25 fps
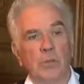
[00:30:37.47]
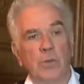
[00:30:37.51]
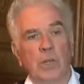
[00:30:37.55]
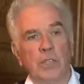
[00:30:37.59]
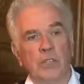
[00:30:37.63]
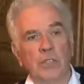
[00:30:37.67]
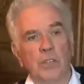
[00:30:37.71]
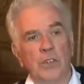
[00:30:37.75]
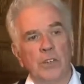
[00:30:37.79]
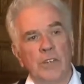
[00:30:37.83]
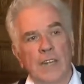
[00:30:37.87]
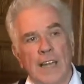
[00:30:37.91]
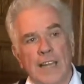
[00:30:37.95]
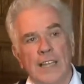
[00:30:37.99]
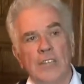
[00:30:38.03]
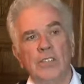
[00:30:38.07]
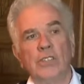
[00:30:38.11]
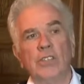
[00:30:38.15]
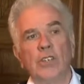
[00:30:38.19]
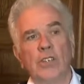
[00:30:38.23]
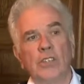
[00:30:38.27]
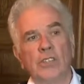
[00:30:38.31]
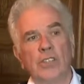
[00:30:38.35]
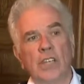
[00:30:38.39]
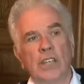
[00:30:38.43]
What unites
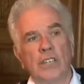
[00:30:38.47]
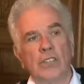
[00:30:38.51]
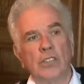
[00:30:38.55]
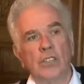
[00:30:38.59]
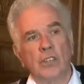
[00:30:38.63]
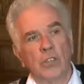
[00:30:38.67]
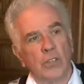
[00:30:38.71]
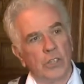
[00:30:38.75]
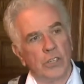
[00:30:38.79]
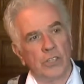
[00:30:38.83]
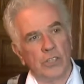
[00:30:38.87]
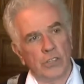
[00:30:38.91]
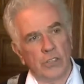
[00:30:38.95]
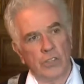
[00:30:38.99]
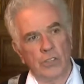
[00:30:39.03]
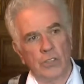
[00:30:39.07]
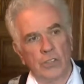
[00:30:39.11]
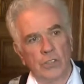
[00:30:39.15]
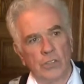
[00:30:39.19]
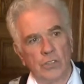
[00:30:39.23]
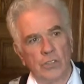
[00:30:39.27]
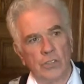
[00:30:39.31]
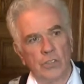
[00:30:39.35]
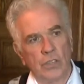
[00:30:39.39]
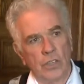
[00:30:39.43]
us as
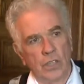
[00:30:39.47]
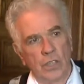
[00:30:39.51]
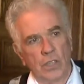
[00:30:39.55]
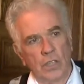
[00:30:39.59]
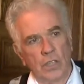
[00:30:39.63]
Christians